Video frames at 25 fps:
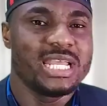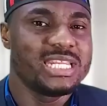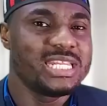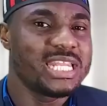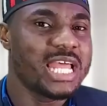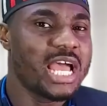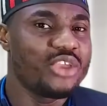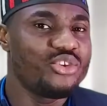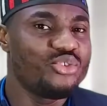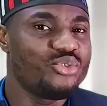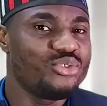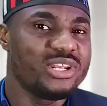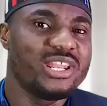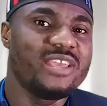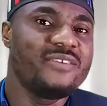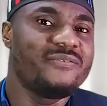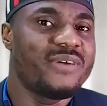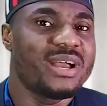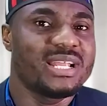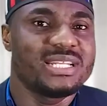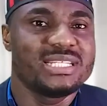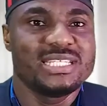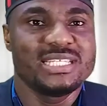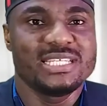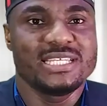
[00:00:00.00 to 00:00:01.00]
than you never
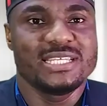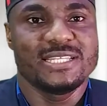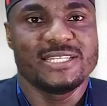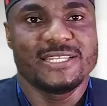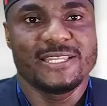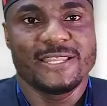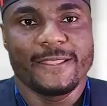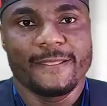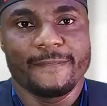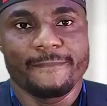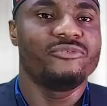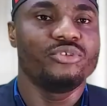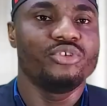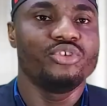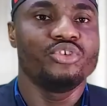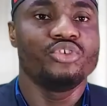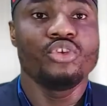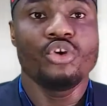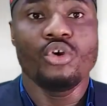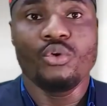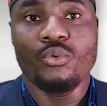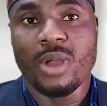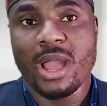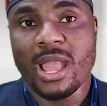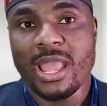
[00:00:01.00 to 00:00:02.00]
did. You know
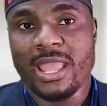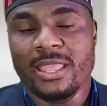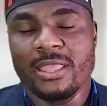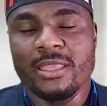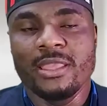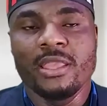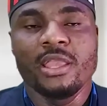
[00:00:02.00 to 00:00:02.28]
why?